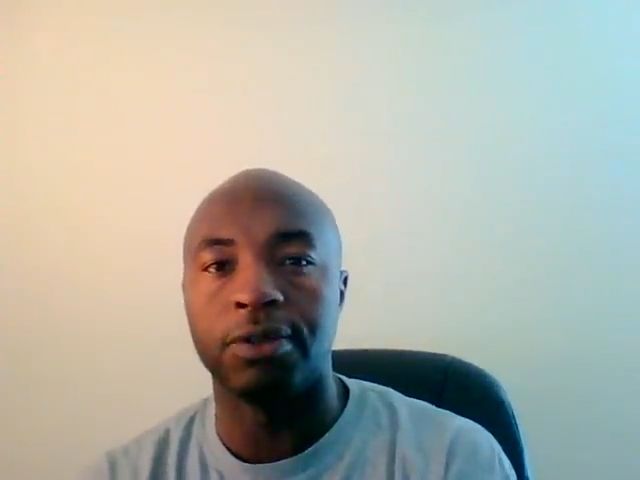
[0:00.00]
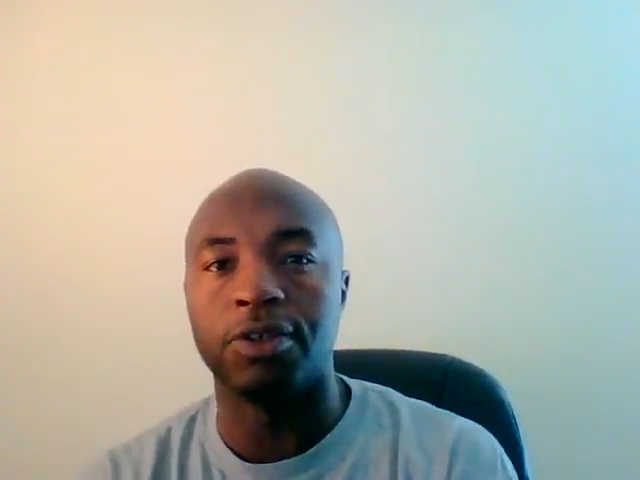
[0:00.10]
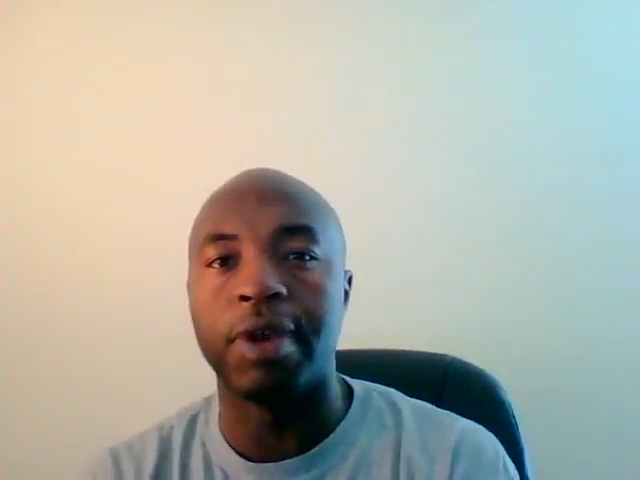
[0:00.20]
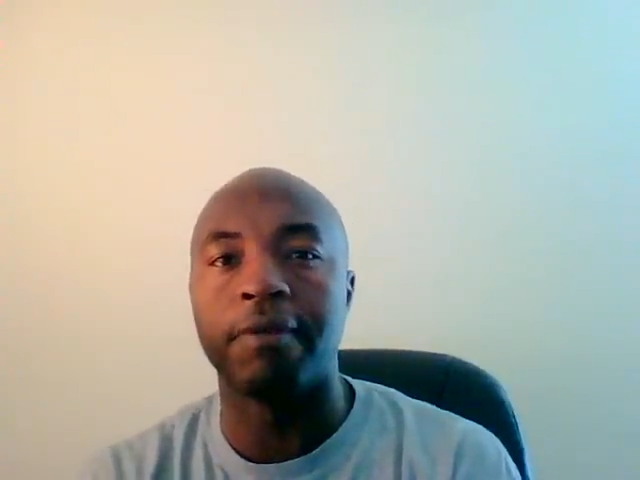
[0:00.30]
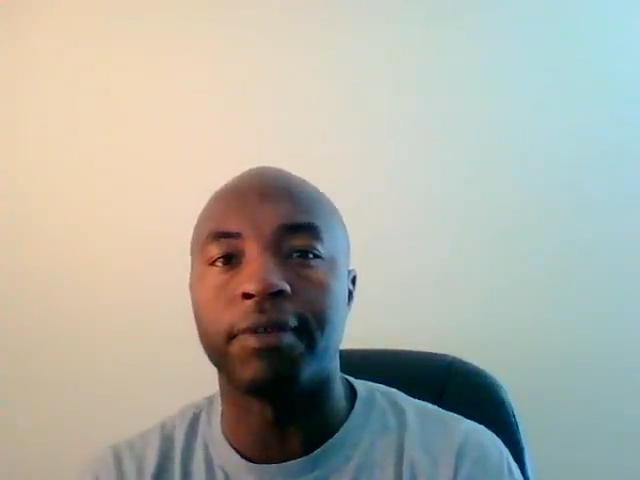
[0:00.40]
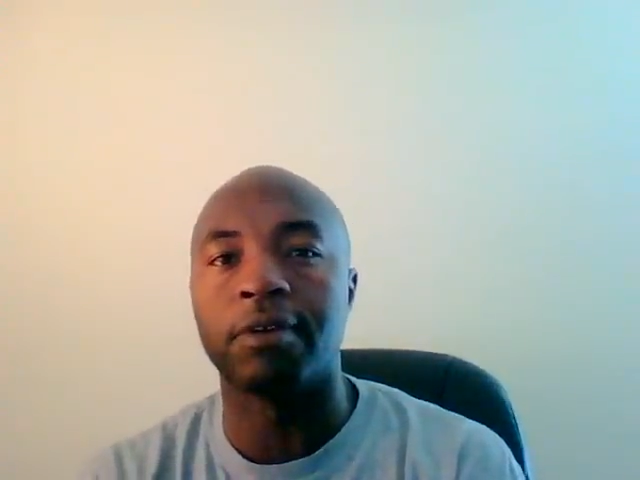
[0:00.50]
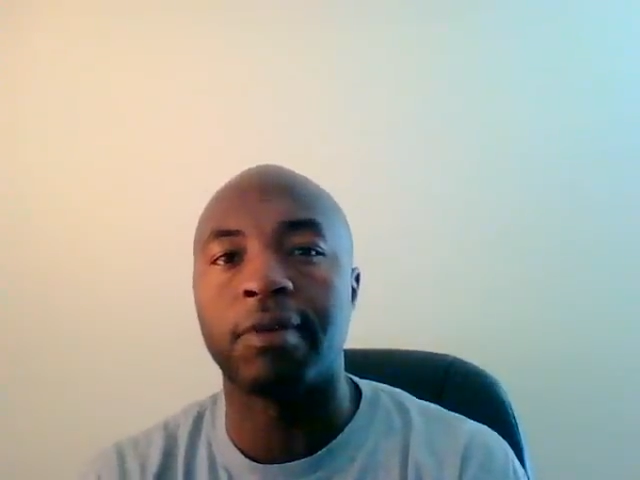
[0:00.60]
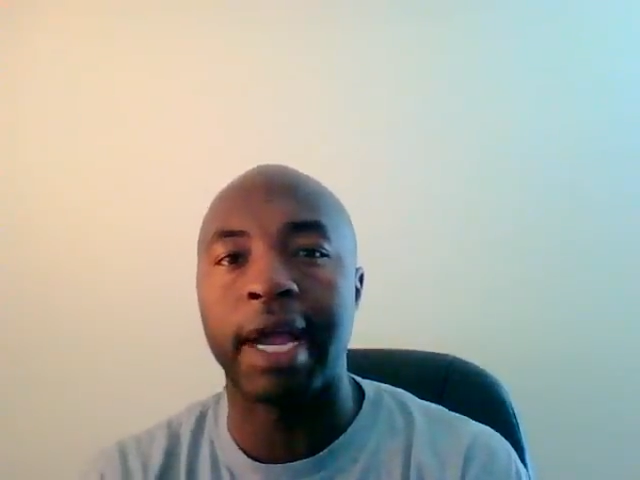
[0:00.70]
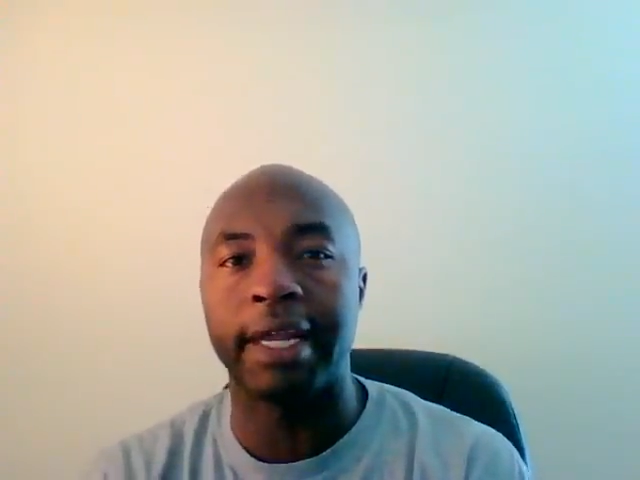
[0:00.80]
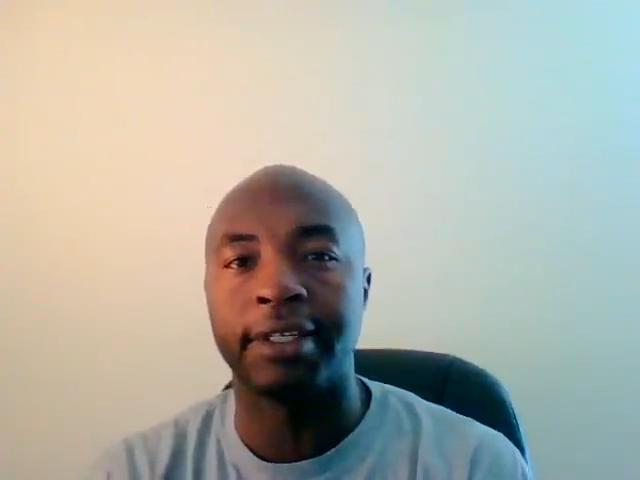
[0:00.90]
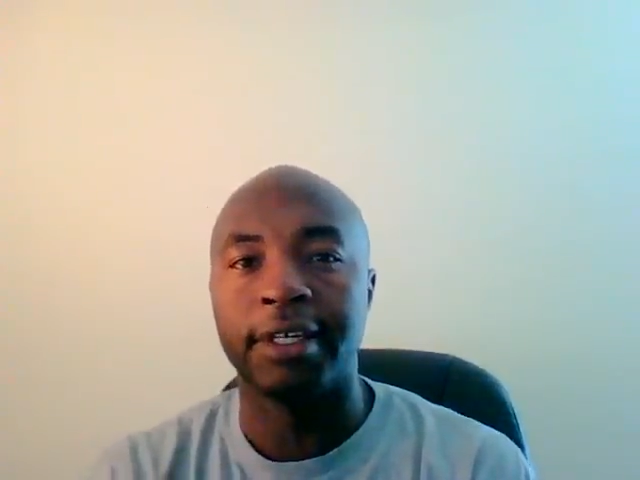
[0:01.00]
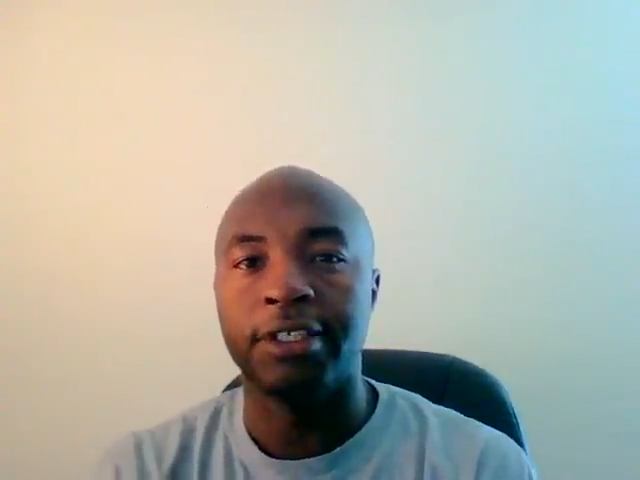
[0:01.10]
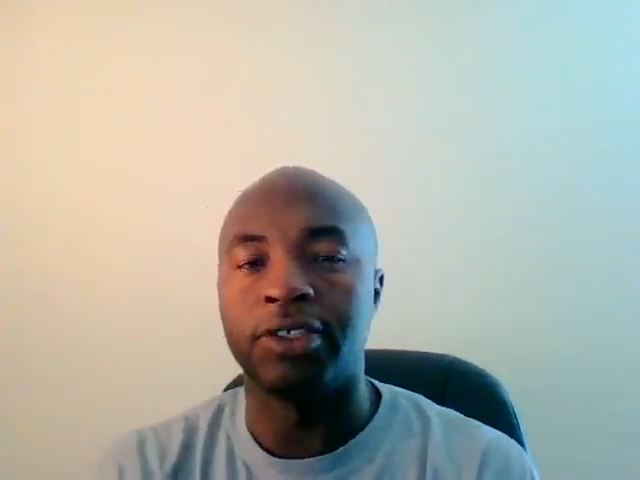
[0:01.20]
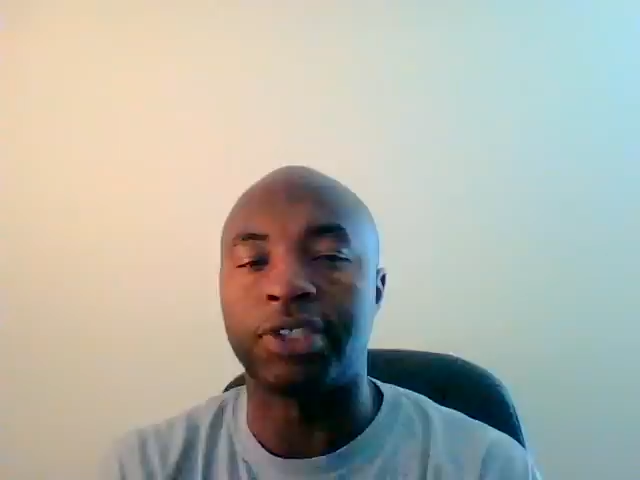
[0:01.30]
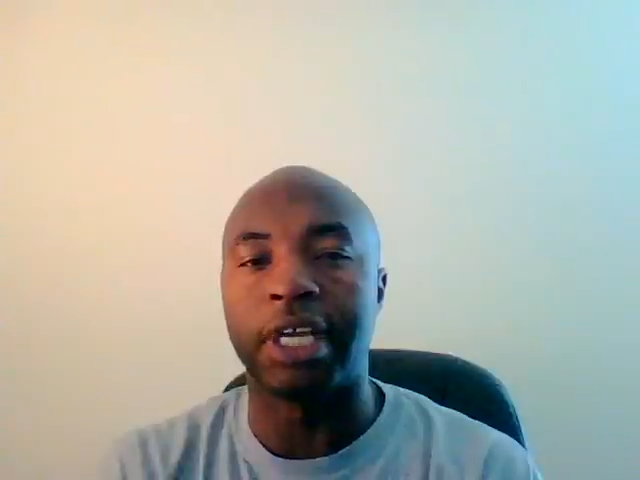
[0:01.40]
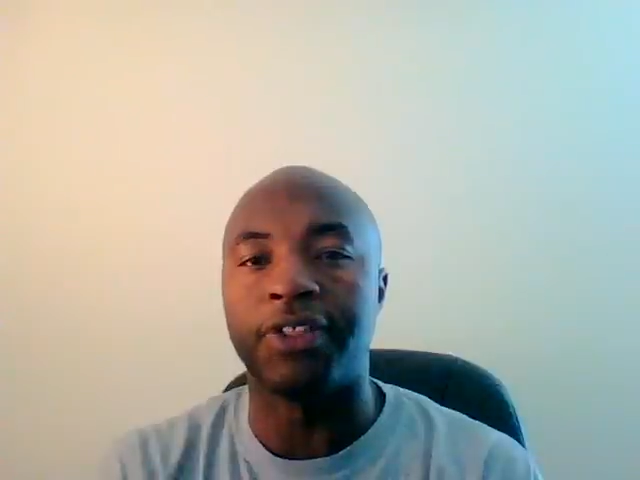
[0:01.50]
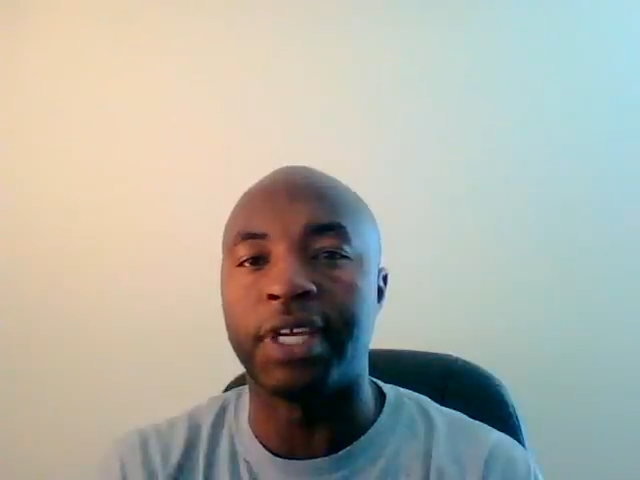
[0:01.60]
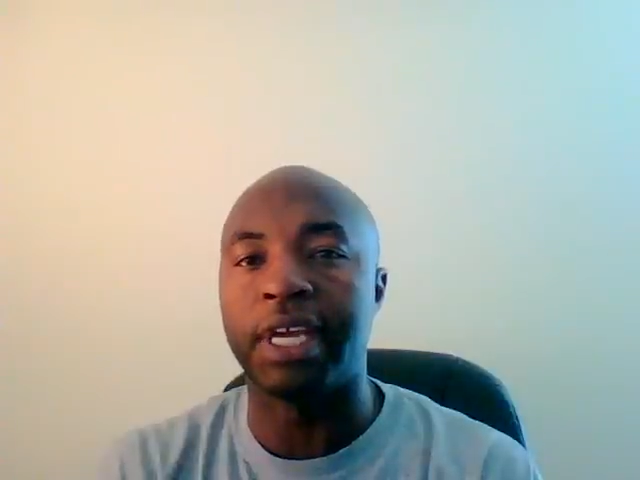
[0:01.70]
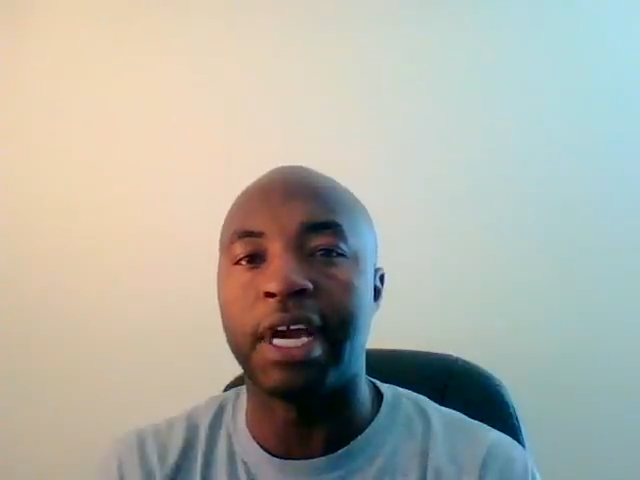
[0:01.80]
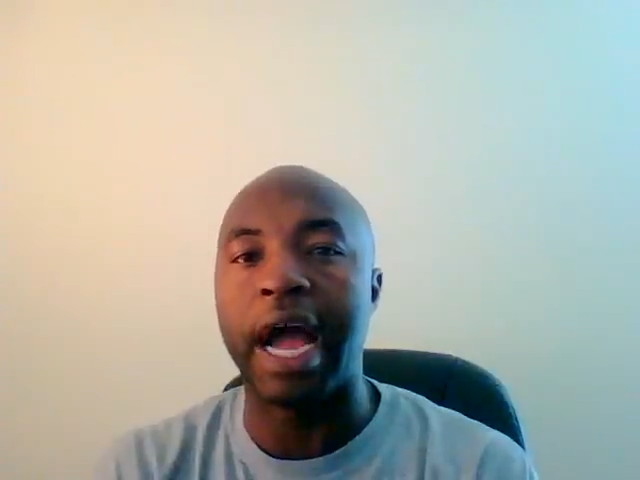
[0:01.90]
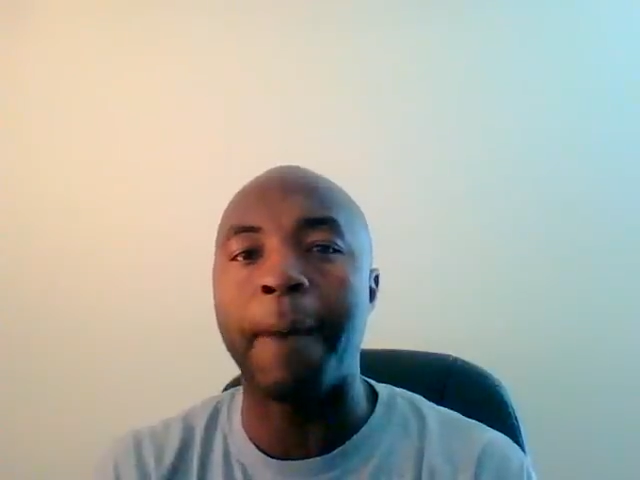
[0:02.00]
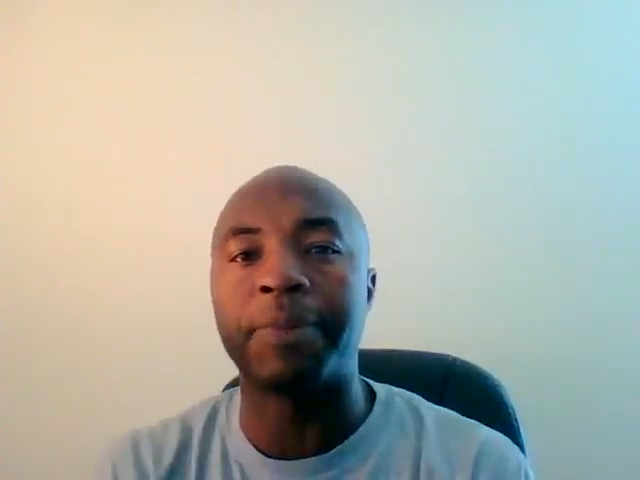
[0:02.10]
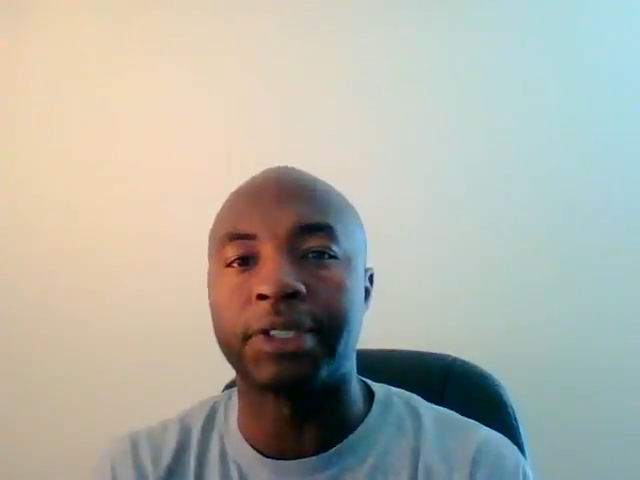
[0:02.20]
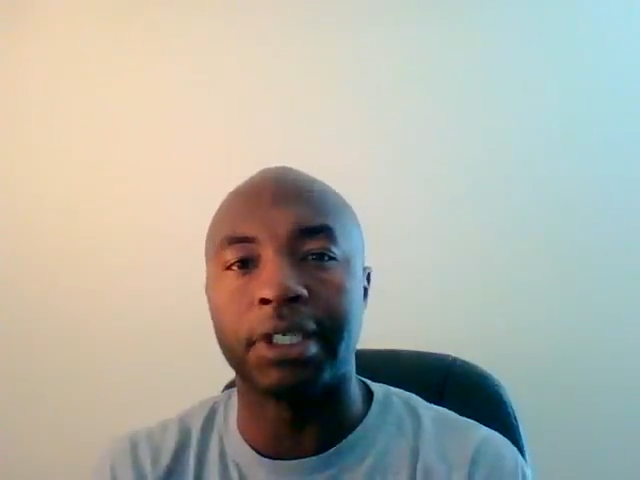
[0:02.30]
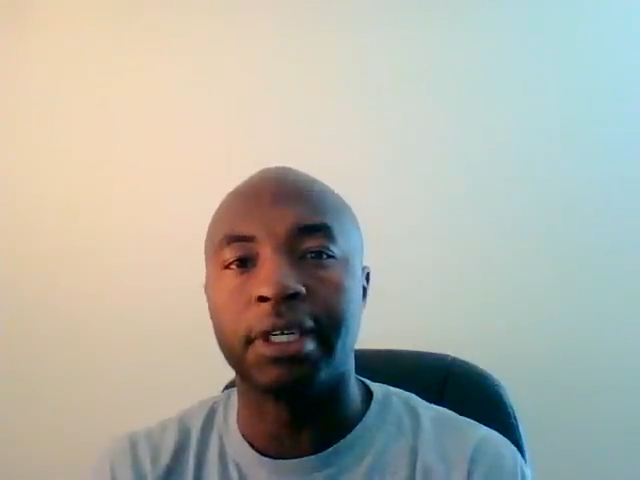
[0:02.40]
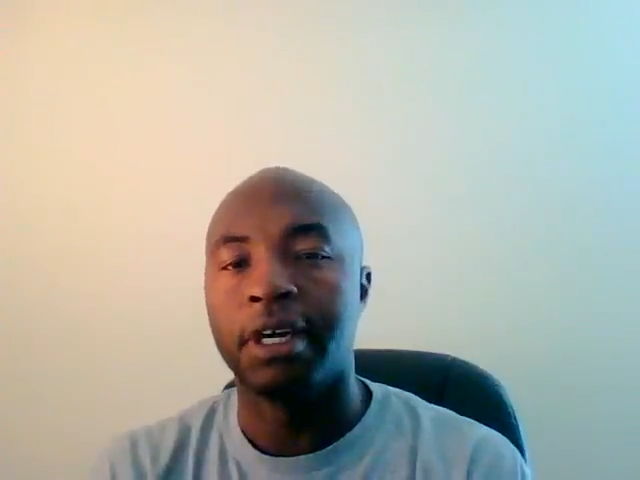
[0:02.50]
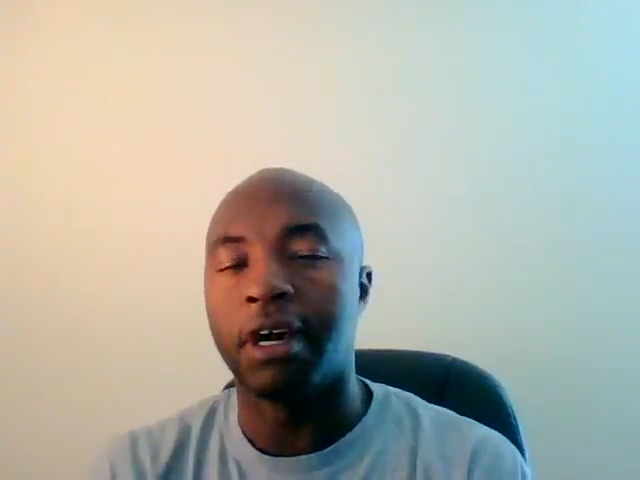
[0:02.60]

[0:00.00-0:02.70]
You have no right to say the opposite